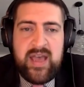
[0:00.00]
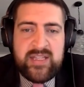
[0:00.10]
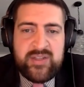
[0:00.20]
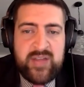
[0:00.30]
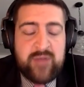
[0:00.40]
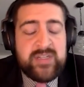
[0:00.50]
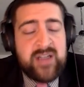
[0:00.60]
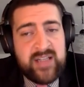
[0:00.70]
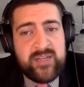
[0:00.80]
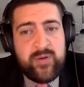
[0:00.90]
And so that was a
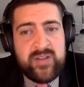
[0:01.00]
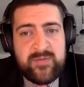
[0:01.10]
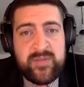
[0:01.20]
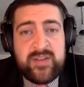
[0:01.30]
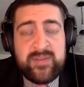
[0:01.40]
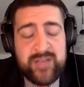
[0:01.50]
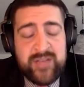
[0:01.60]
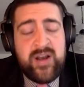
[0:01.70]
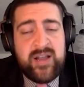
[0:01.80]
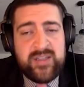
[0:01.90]
consequence. That was a
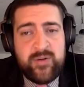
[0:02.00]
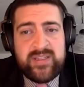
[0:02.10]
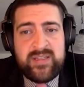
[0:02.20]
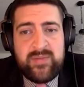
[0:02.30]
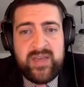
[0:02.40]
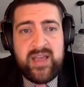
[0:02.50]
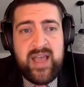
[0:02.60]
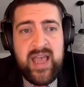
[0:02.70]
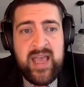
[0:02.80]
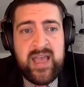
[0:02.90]
major consequence to
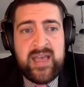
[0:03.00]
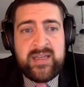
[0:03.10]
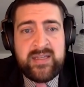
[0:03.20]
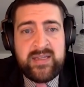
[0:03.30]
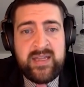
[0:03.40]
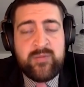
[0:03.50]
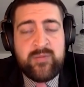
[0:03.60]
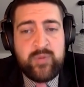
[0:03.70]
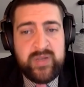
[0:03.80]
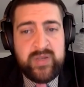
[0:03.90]
me. And it
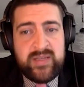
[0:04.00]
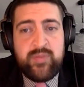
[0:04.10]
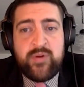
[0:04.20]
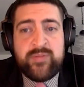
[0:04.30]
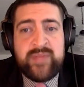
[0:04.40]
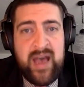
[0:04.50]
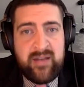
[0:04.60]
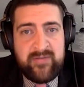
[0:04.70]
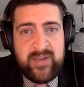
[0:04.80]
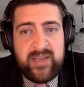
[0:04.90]
really pulled me
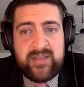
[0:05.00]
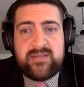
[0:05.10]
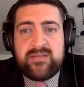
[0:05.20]
out of it.